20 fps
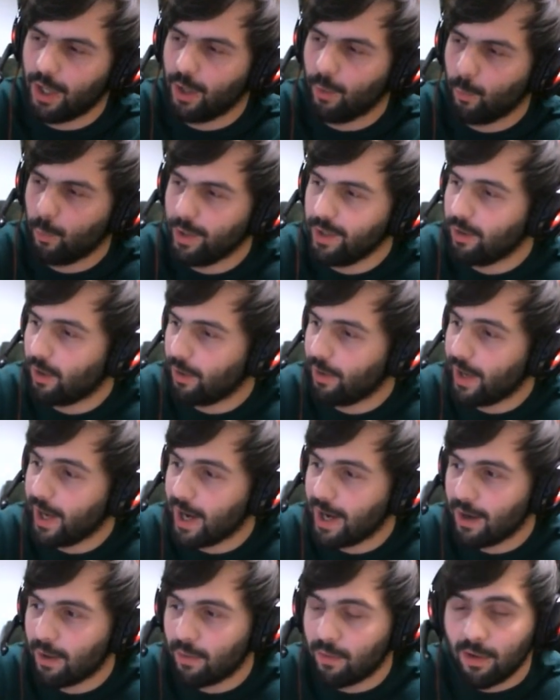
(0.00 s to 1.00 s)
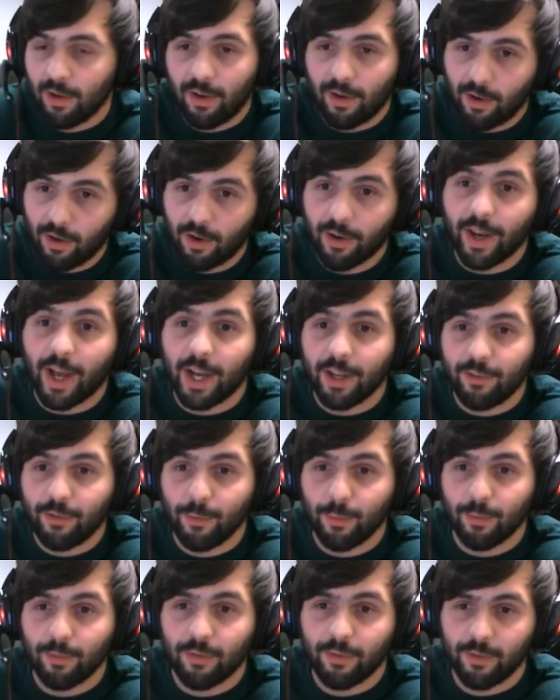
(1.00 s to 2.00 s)
We are now on
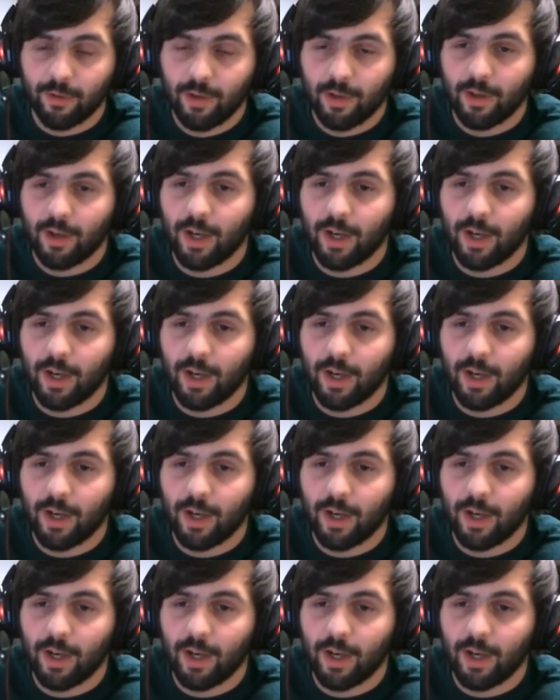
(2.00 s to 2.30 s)
iTunes.